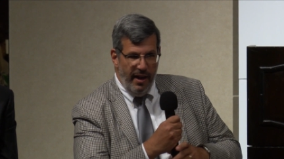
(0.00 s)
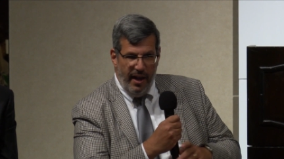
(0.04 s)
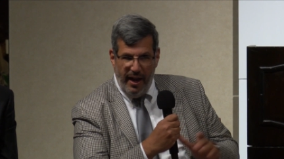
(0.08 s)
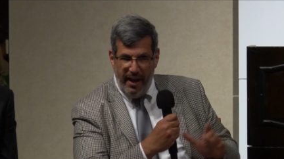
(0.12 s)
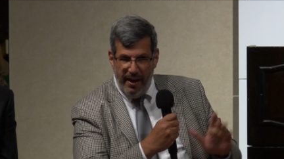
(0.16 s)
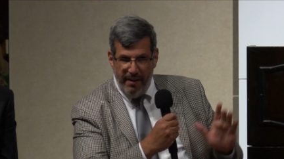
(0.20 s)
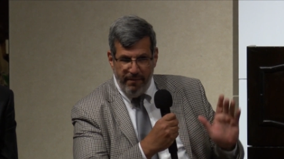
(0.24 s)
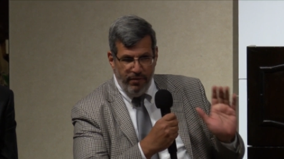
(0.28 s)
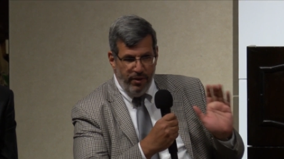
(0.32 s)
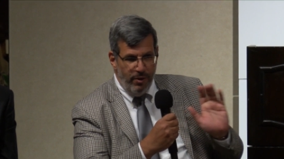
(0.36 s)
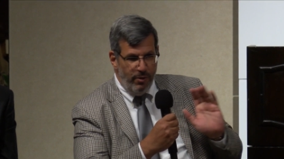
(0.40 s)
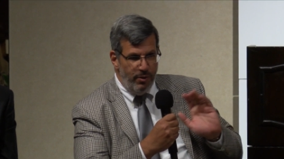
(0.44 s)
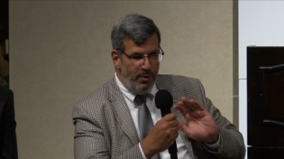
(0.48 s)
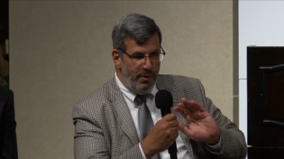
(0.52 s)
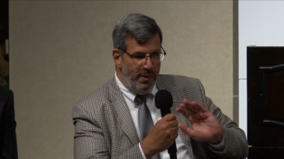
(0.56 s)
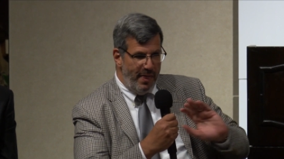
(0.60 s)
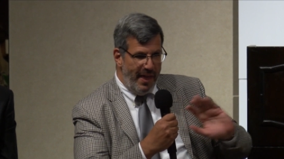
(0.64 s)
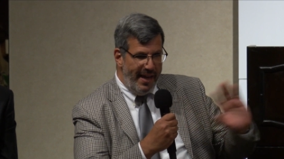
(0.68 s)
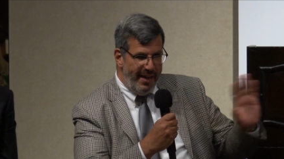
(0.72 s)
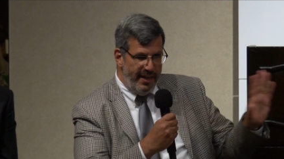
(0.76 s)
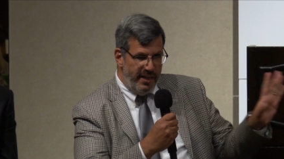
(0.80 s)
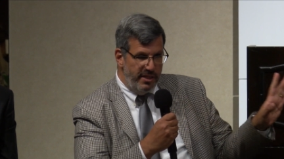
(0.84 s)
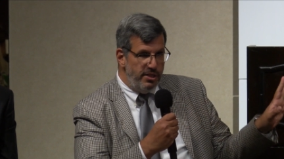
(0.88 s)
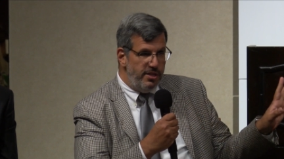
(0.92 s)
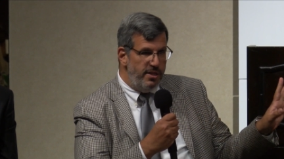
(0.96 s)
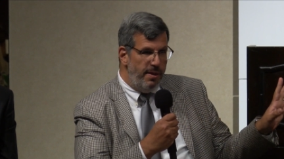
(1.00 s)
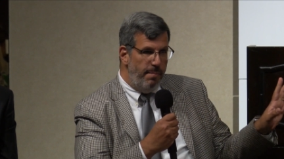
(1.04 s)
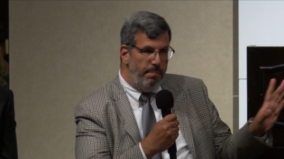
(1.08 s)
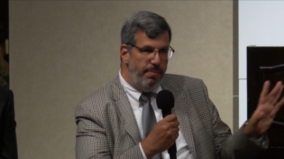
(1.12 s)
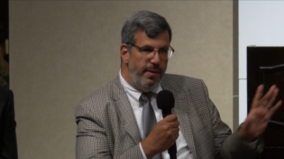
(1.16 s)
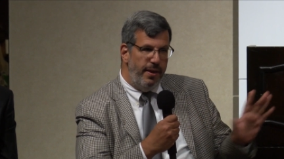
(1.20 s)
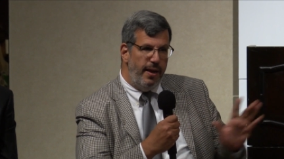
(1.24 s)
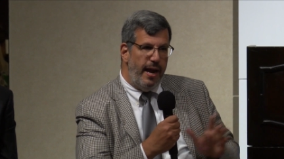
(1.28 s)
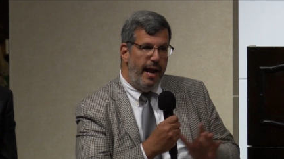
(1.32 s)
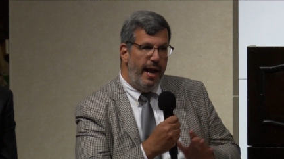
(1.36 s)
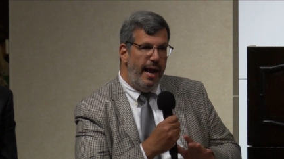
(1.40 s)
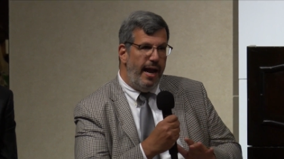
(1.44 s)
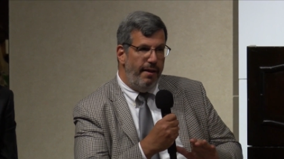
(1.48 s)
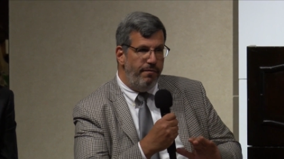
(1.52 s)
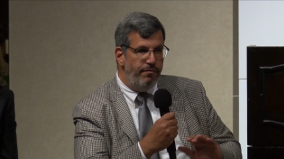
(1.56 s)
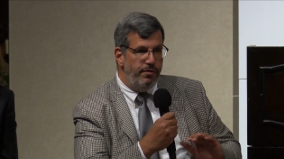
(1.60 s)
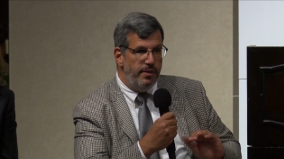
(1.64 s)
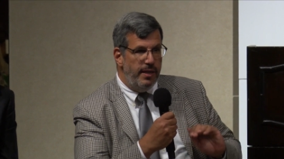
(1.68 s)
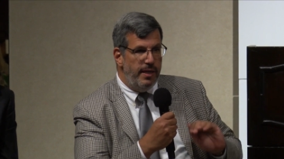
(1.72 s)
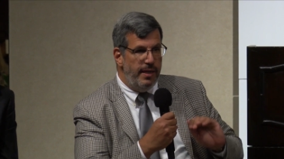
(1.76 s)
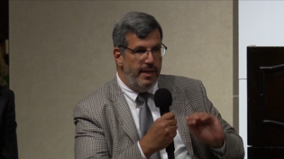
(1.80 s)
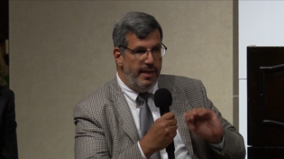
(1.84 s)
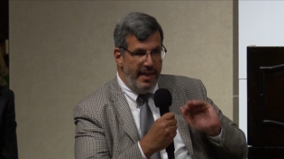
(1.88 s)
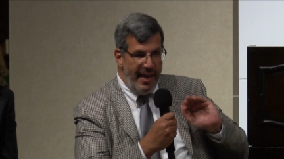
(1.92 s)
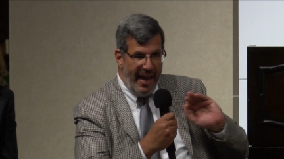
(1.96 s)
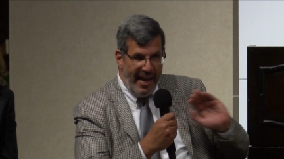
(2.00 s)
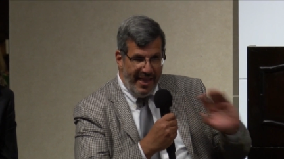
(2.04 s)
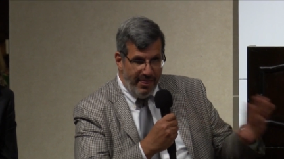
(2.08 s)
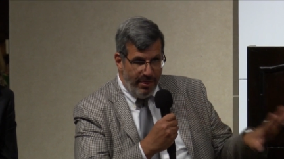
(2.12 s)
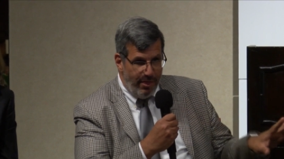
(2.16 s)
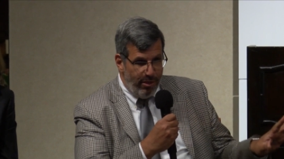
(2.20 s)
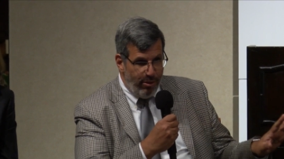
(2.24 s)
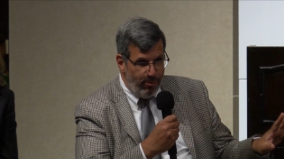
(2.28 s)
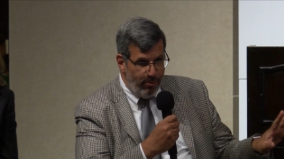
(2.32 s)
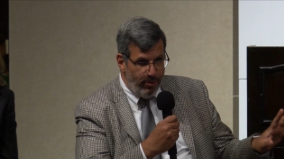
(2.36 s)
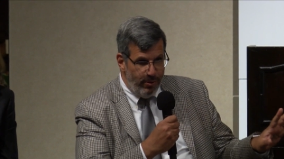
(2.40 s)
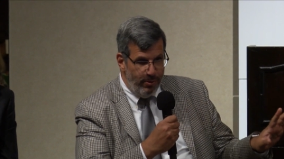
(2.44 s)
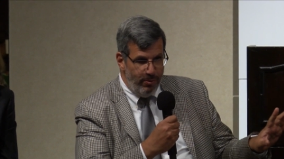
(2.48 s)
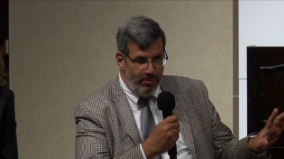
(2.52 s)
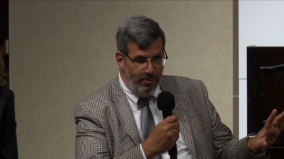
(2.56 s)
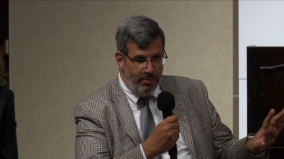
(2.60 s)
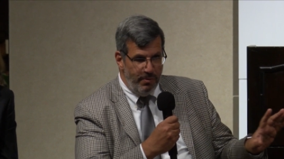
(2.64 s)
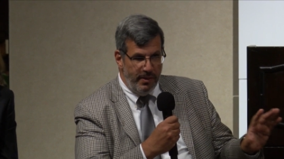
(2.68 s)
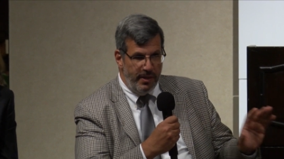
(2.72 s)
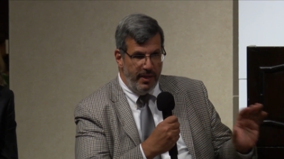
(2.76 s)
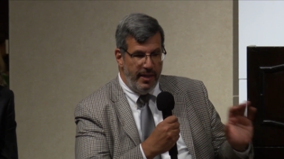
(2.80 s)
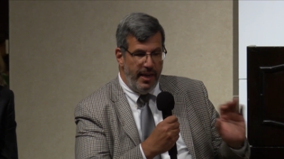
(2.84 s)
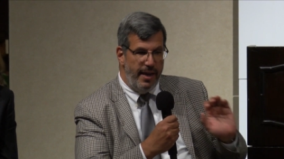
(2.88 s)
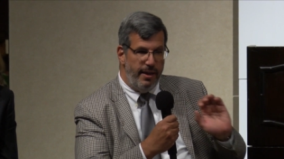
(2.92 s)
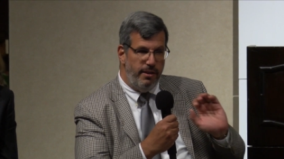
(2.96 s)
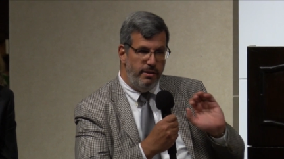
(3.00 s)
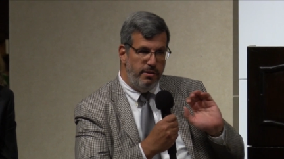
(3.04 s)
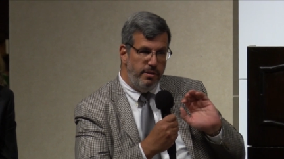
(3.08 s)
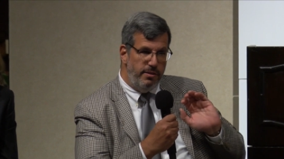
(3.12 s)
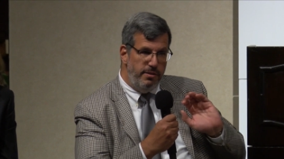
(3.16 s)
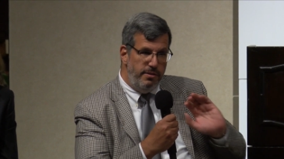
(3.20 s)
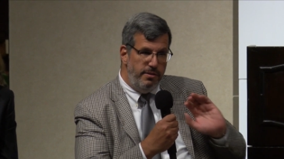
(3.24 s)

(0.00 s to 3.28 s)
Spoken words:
I viewed that as something I have to get through, get